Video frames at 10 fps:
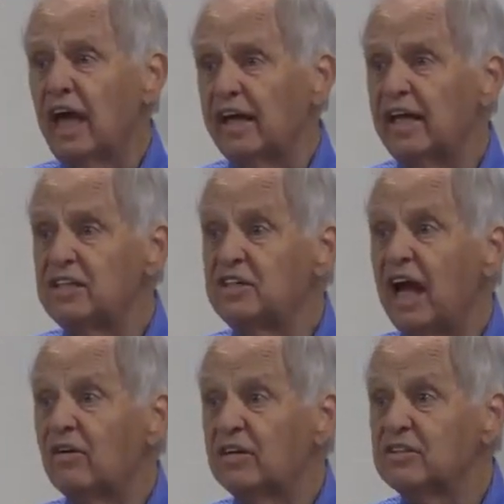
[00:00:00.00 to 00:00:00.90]
that, he's
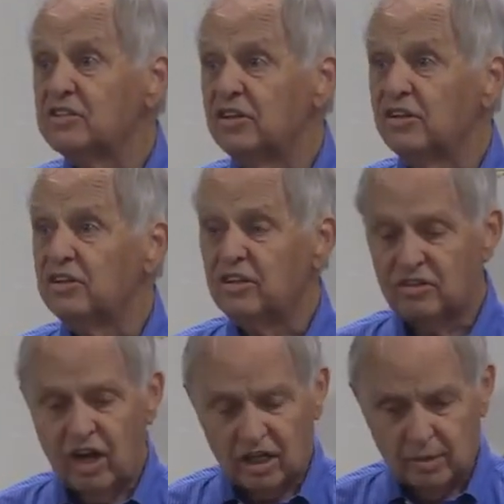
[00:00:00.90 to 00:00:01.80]
now concerned to
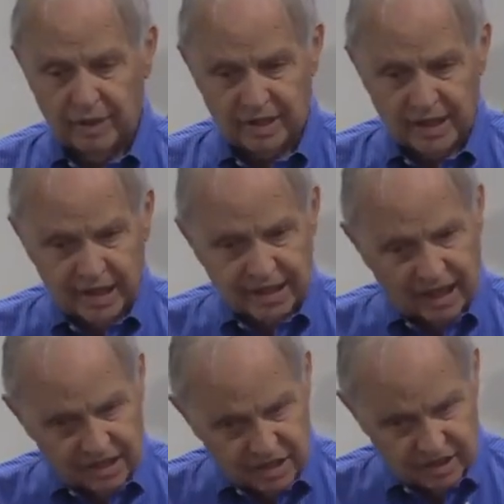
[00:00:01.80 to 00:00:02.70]
talk about,
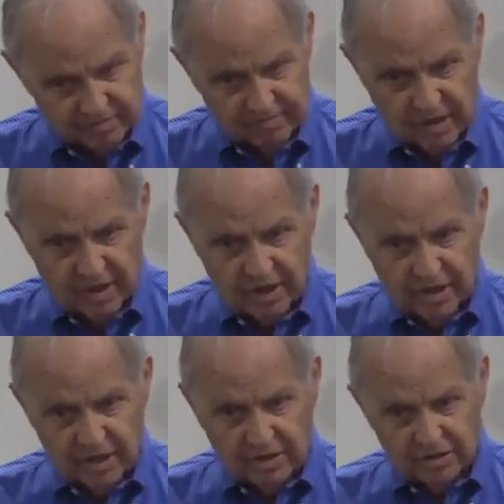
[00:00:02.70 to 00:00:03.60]
now listen,
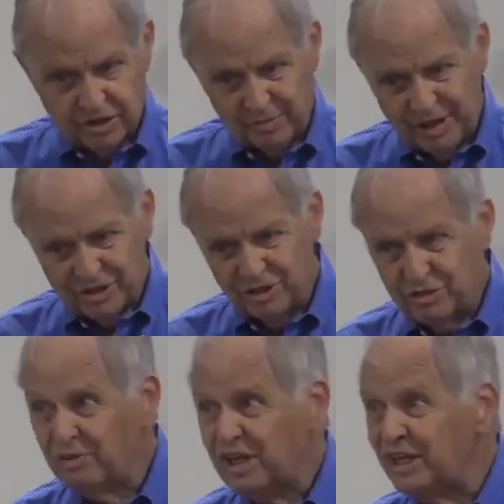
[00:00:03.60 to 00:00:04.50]
there's some
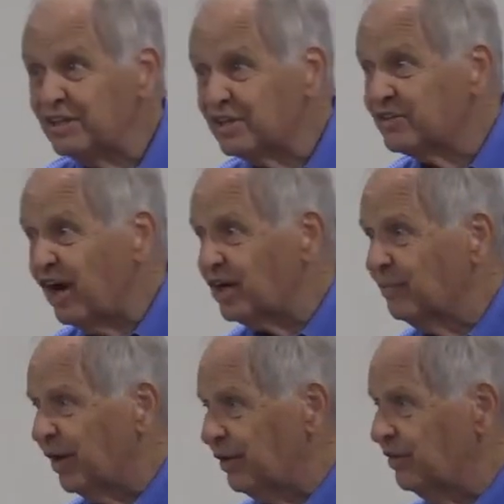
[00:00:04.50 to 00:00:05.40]
issues we need to talk
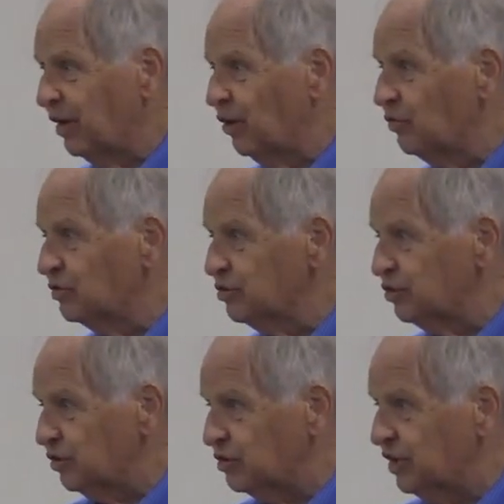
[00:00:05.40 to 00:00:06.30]
about in the local
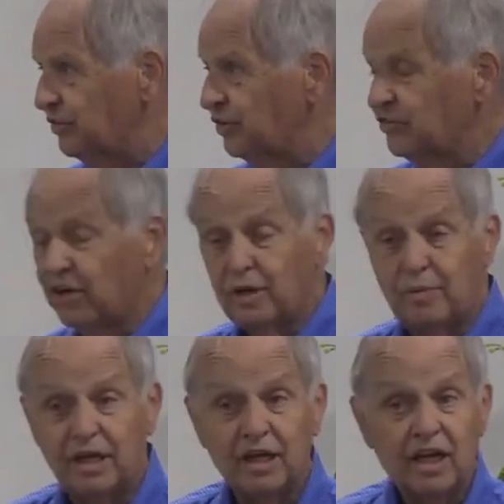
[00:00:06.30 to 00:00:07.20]
church, and there's going to
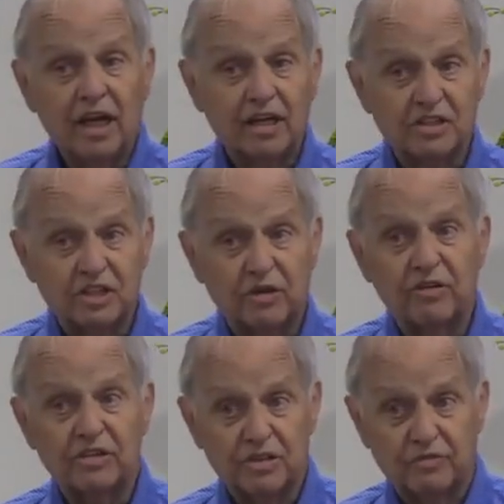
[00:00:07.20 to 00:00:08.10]
be a
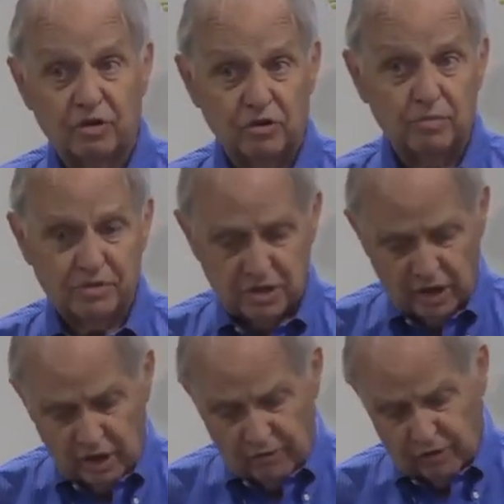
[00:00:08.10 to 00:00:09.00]
series of groups.
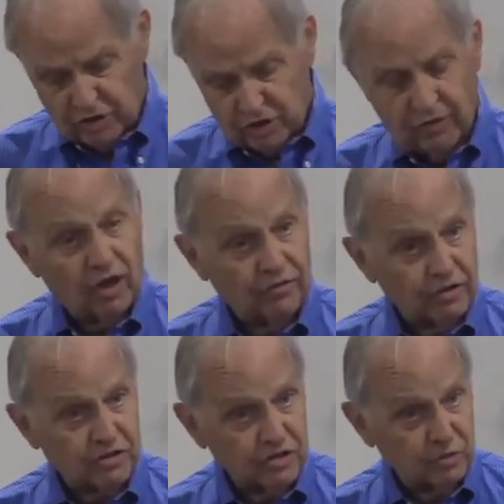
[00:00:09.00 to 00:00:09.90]
First of all,
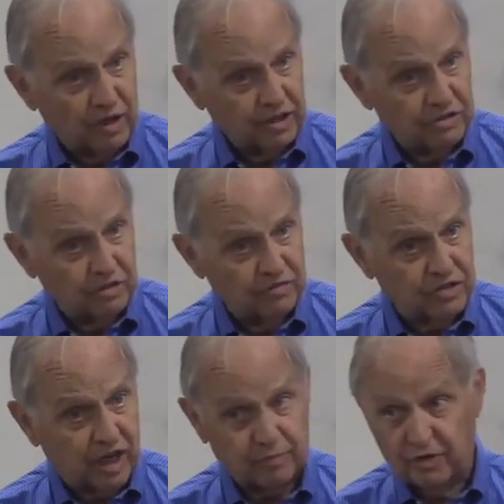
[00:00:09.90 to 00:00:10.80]
verses 1 and 2 of
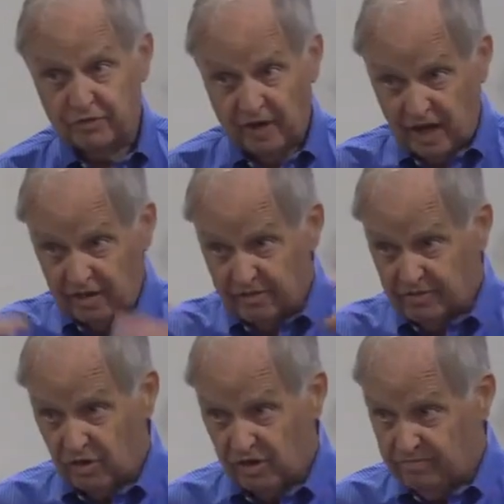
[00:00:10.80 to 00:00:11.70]
chapter 5,
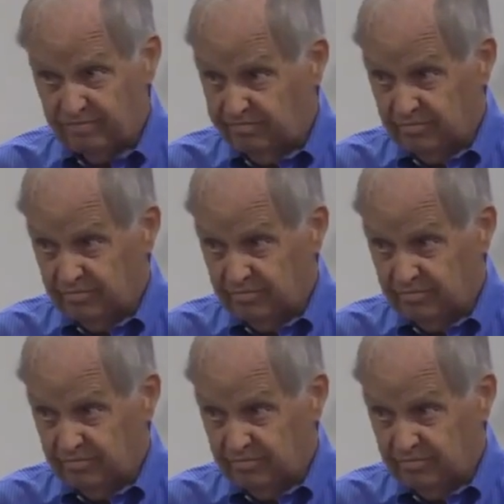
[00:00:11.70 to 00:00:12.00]
sort of